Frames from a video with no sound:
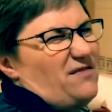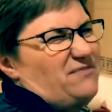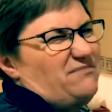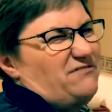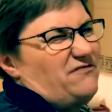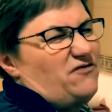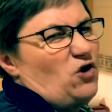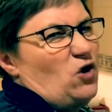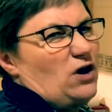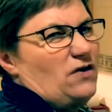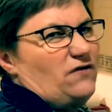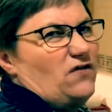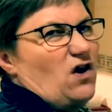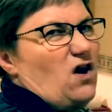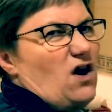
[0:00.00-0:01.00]

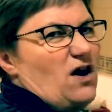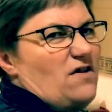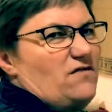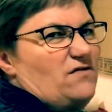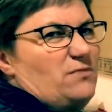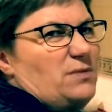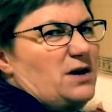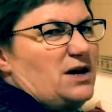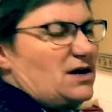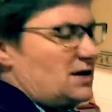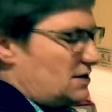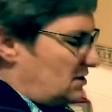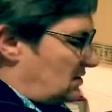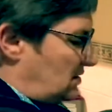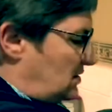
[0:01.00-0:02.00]
45
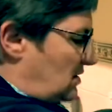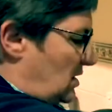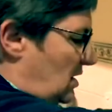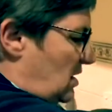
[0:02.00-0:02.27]
minutes.